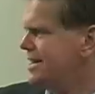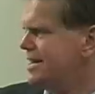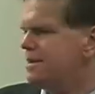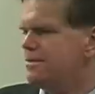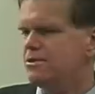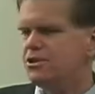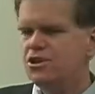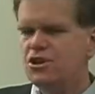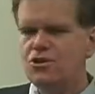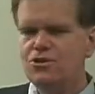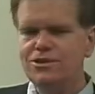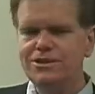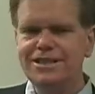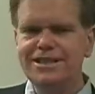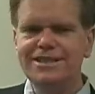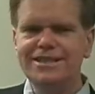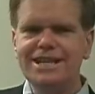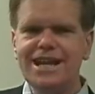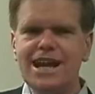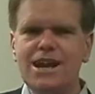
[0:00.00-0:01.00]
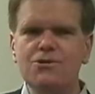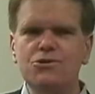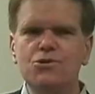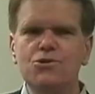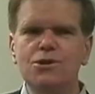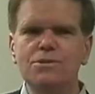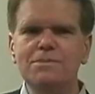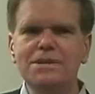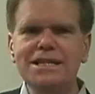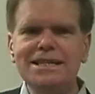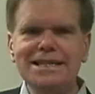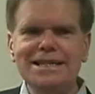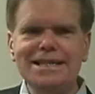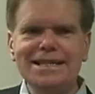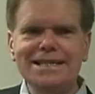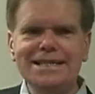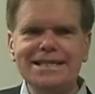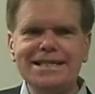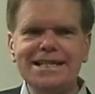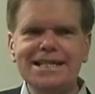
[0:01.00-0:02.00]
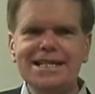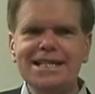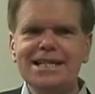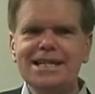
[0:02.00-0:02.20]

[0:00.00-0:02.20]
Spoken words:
He was holding town hall meetings